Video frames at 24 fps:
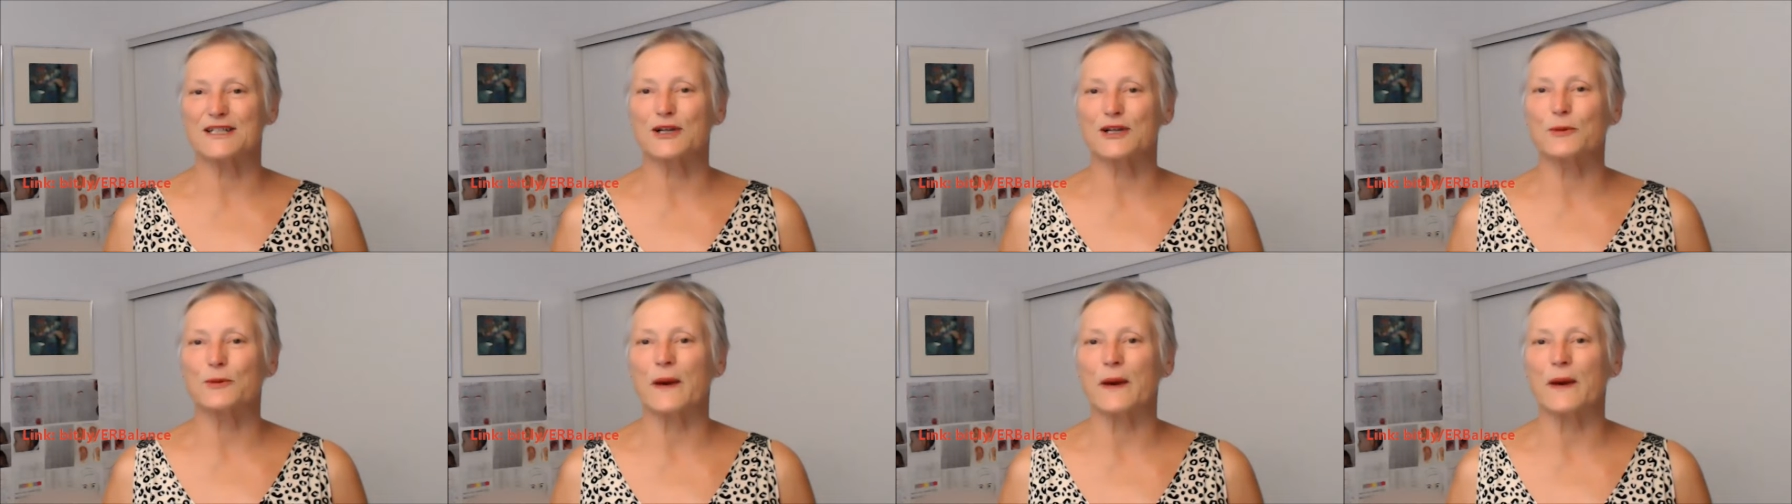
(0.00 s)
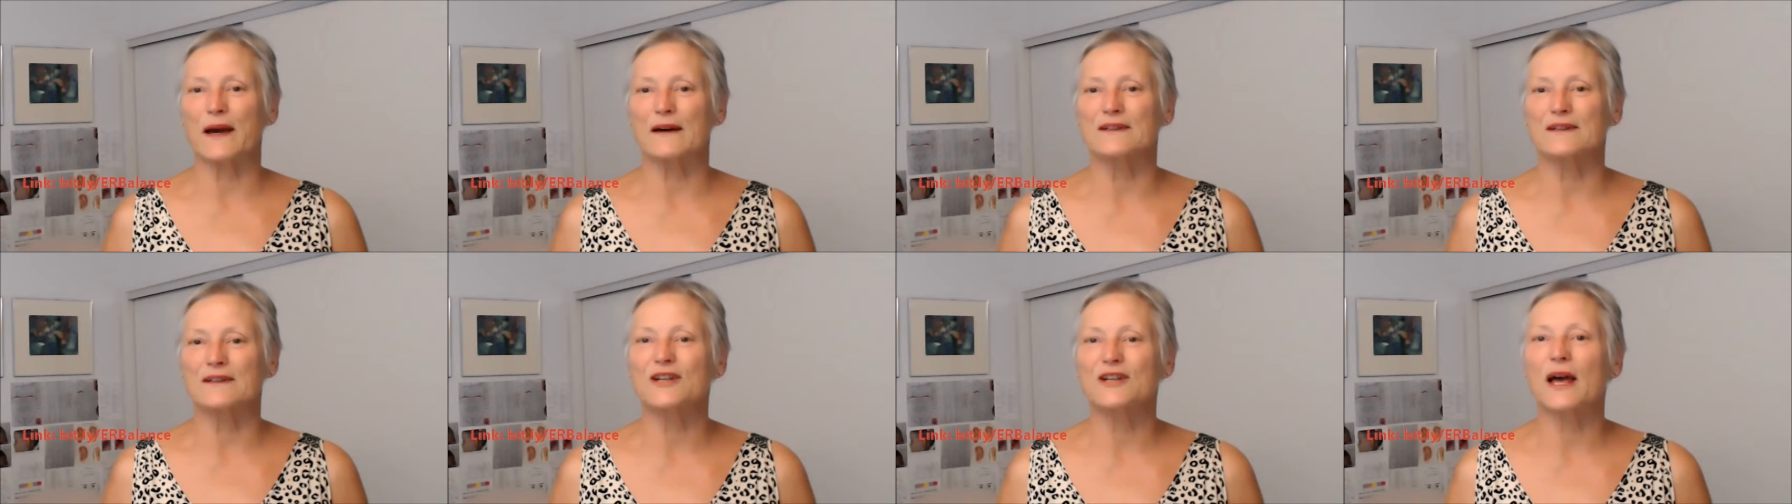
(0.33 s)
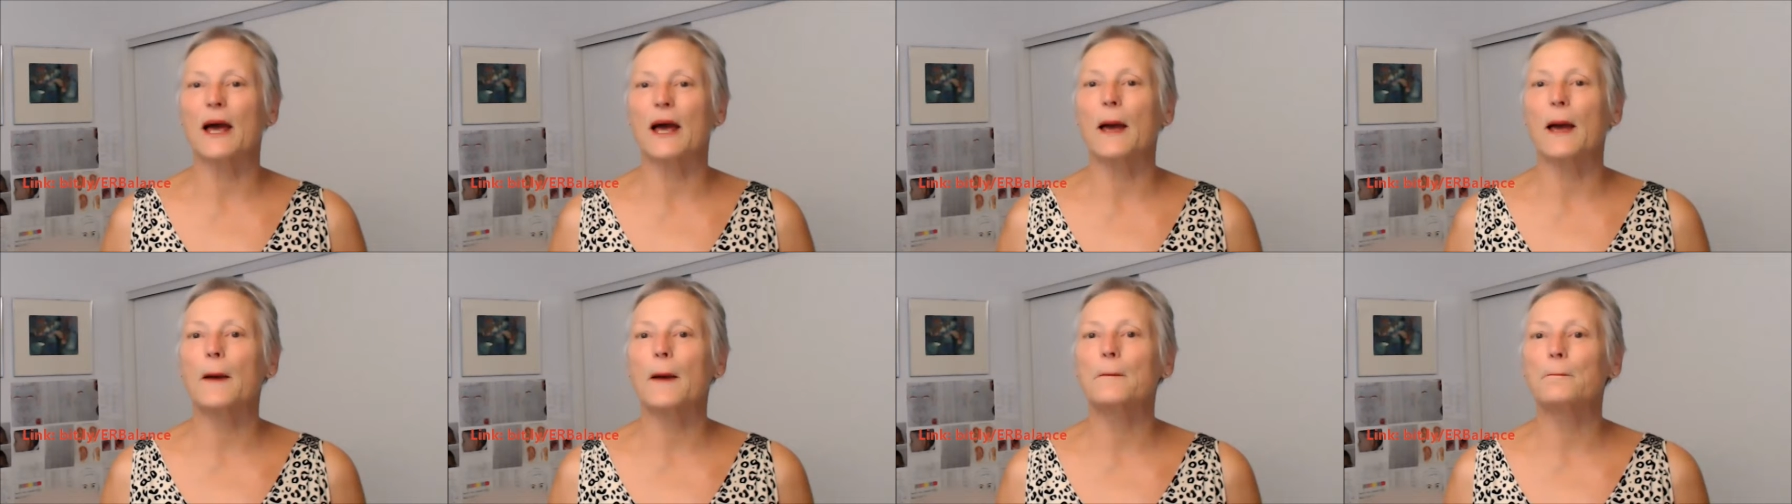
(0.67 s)
about
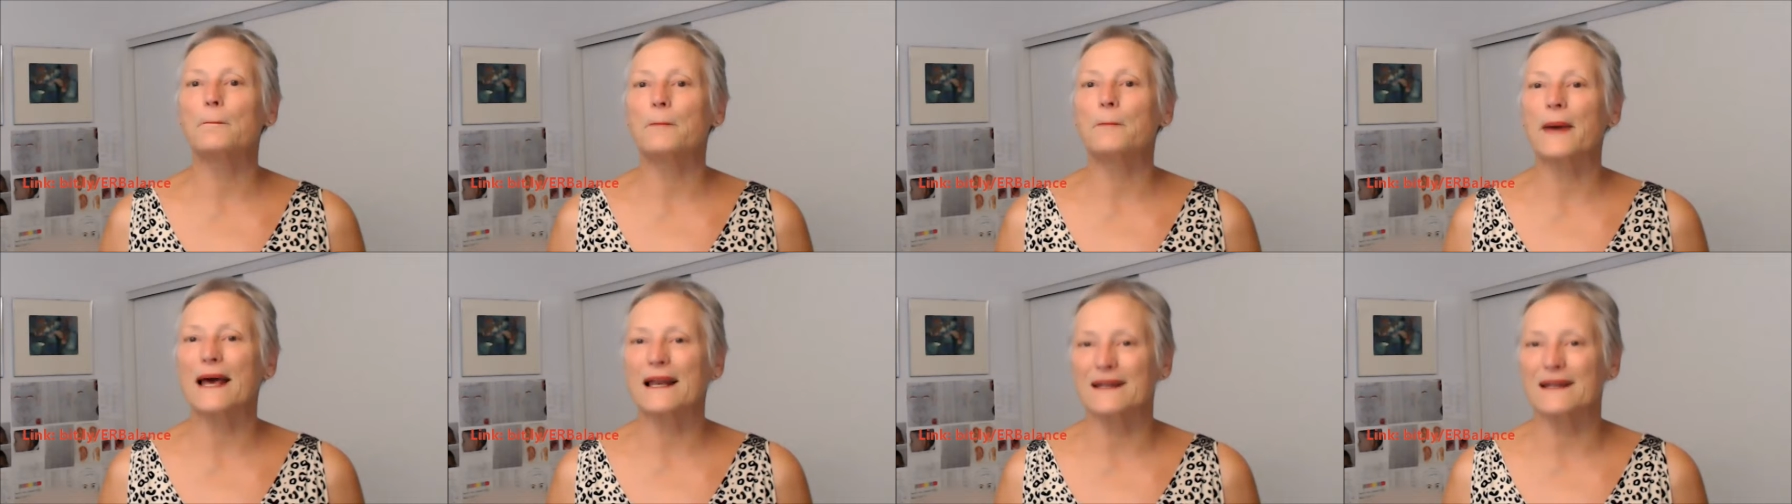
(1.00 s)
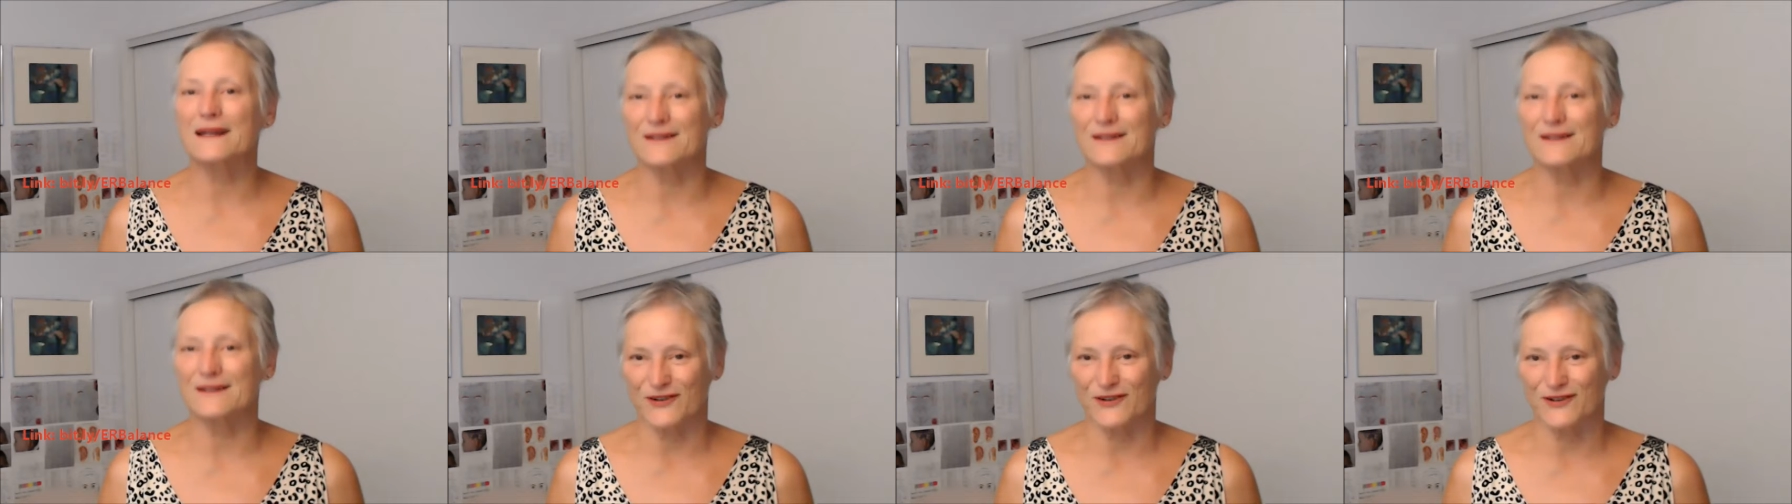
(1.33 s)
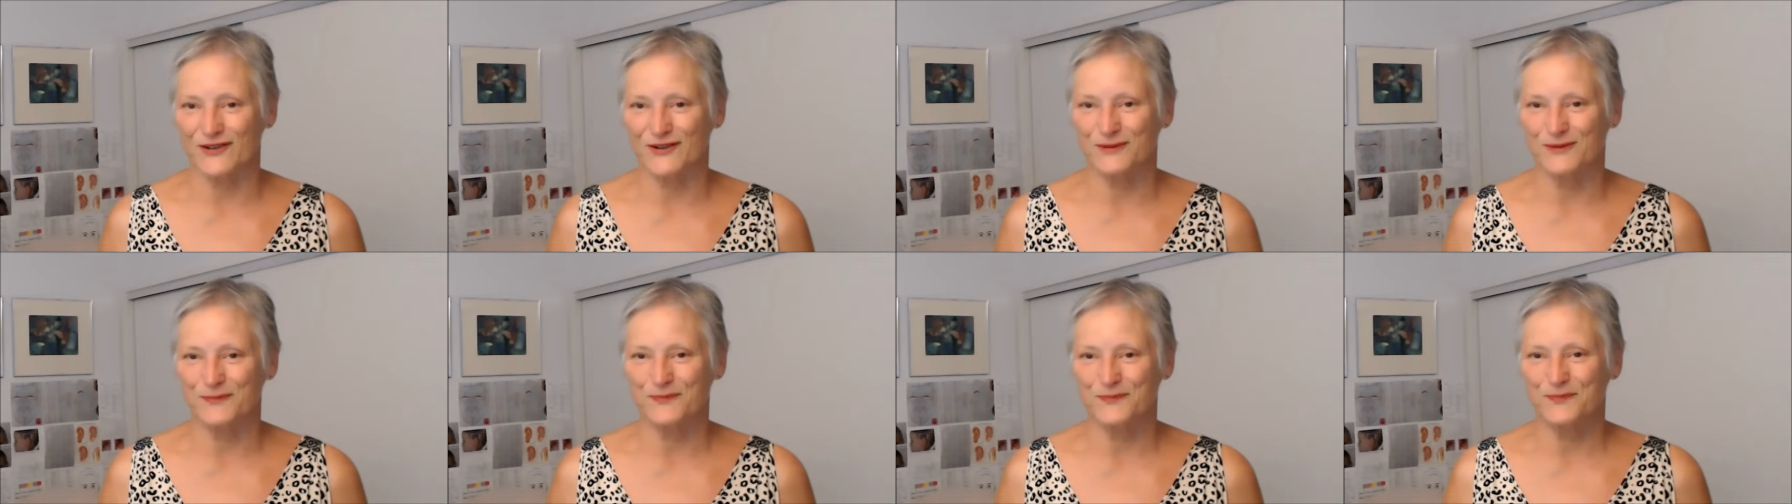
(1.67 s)

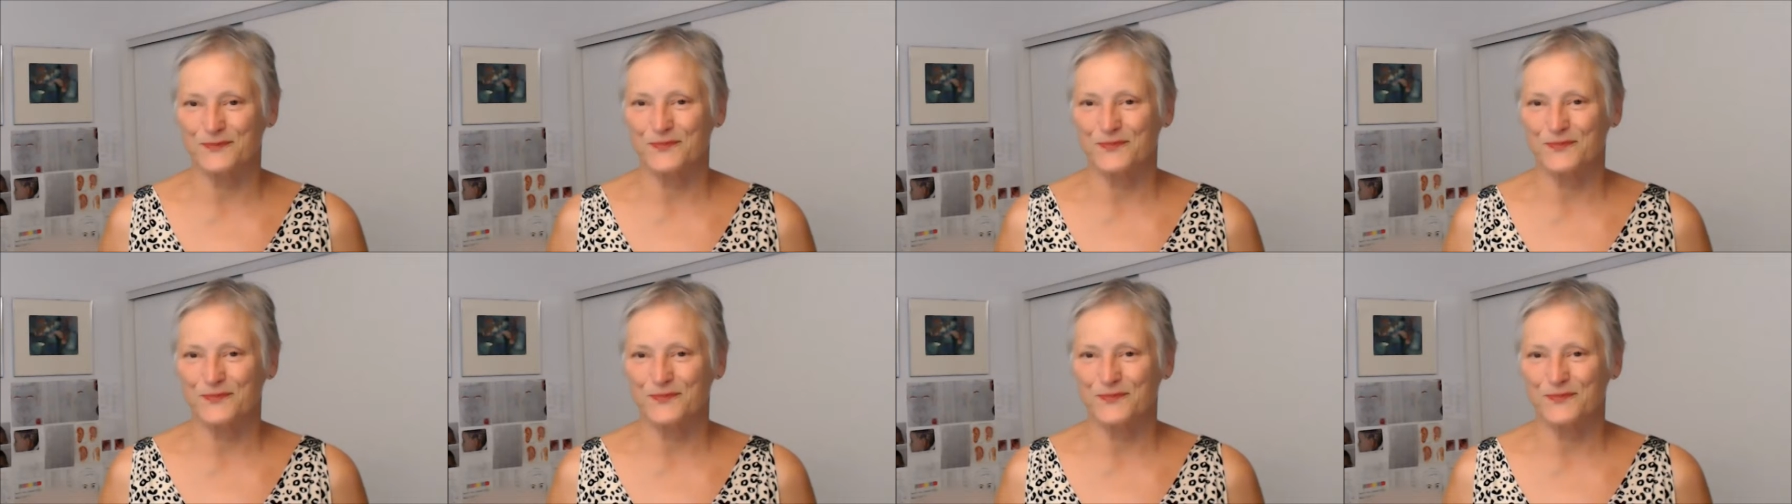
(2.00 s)
balance.